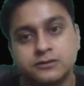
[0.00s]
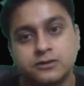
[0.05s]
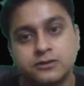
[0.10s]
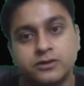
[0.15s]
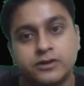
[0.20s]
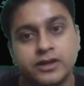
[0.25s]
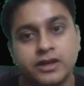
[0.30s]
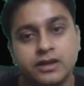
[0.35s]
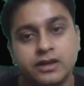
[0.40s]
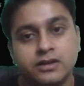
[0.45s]

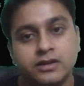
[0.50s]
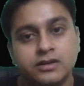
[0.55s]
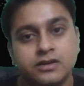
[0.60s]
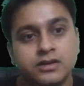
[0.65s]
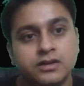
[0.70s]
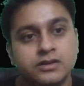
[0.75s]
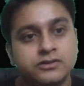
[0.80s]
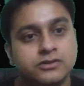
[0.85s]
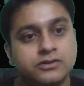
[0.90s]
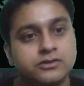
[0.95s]
Okay.
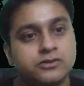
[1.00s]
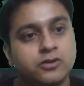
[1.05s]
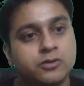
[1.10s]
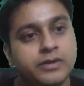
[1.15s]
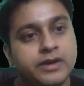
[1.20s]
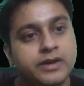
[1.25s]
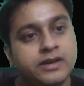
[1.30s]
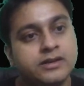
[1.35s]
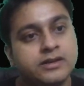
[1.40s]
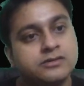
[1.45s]
So,
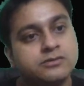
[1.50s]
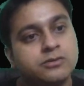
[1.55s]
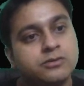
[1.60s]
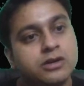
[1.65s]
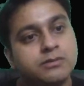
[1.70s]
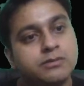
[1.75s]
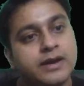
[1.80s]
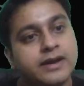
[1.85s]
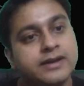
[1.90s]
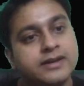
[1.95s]
domain is what?
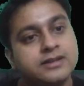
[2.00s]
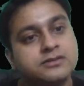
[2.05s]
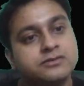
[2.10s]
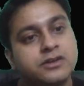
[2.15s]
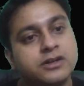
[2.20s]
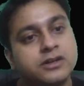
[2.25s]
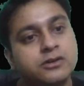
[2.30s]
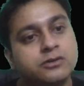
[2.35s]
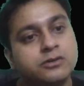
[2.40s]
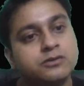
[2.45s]

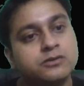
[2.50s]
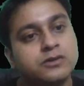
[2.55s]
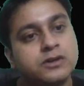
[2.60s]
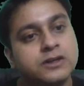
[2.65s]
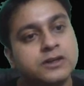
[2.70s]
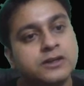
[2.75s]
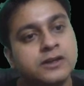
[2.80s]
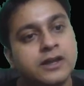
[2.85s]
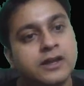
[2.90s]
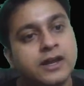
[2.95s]
-1 to
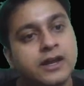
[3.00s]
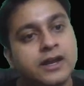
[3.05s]
1.